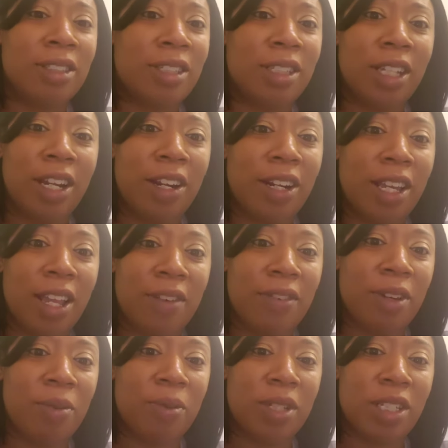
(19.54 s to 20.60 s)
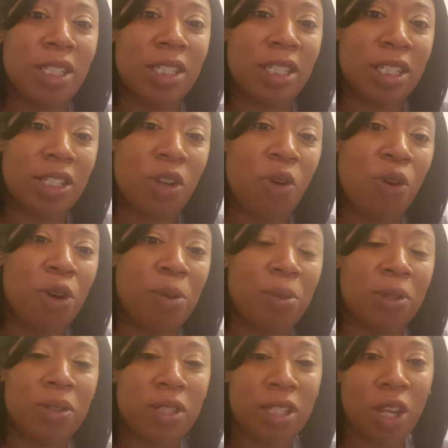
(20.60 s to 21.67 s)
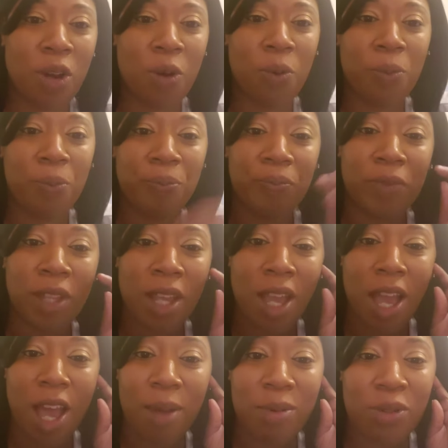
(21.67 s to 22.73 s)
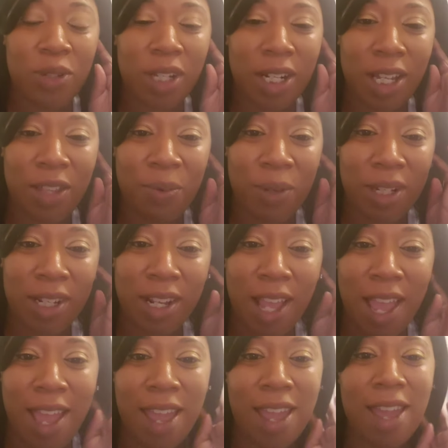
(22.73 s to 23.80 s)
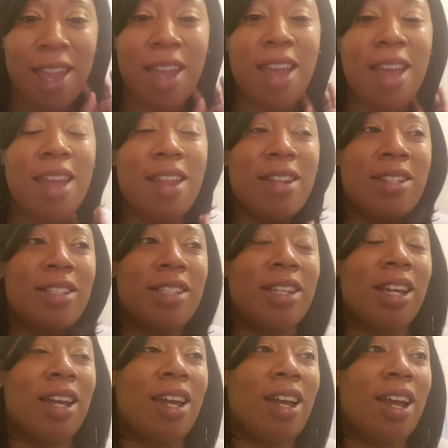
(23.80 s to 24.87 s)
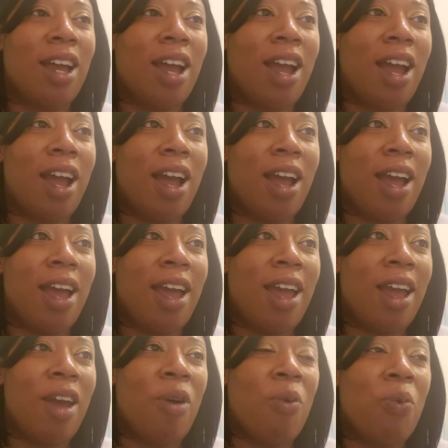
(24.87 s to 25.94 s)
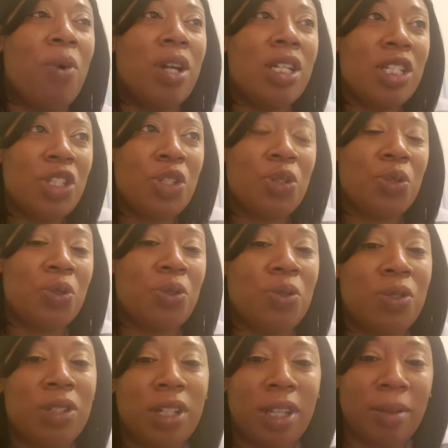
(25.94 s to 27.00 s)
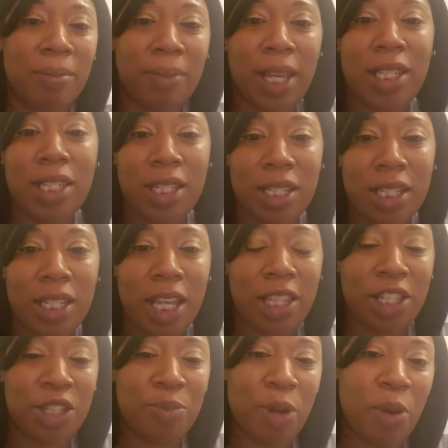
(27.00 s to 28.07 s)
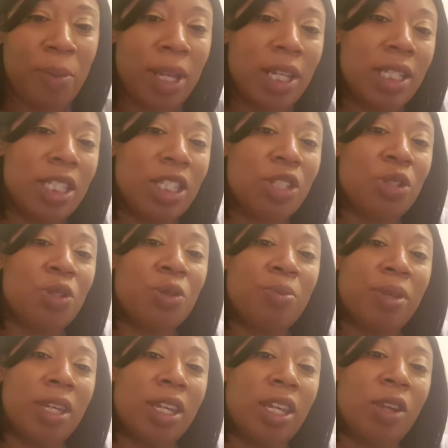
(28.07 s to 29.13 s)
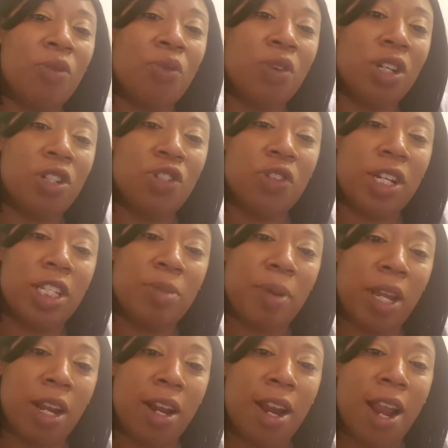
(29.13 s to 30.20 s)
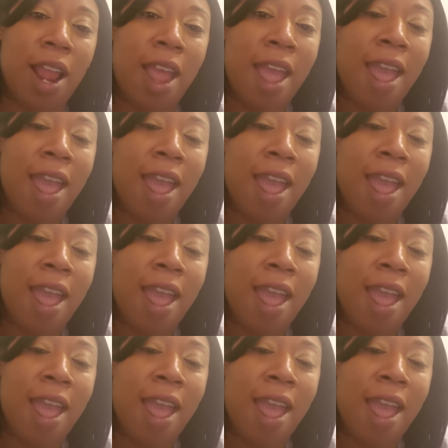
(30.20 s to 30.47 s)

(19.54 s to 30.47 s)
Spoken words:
clarity of it was just horrible. So I'm doing another one, and I want to basically take this moment to be real transparent